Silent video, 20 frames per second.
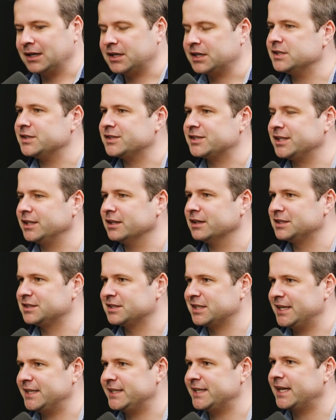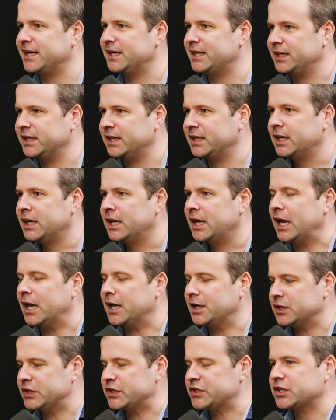conceal his identity,
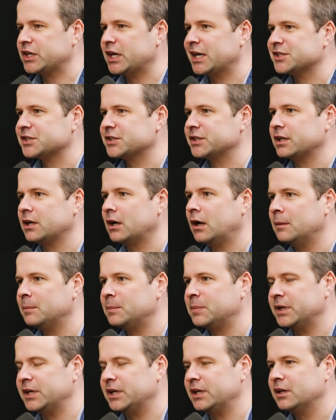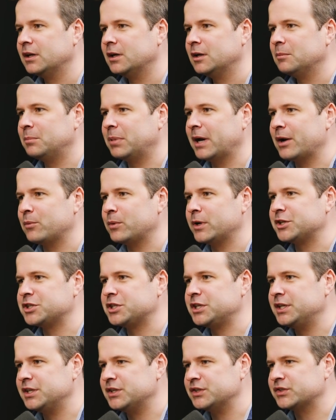and discuss the company by which
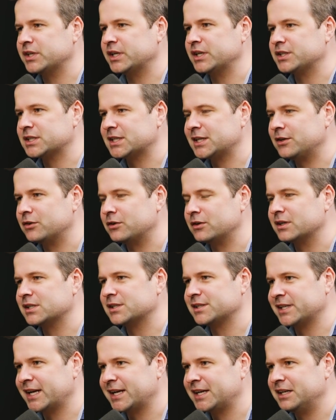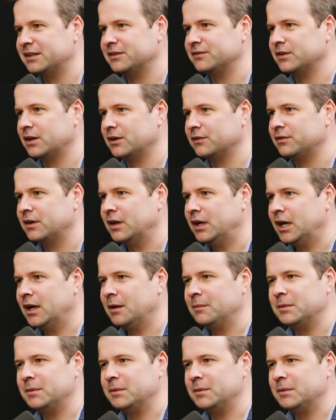he is a senior executive of. Mm-hmm. I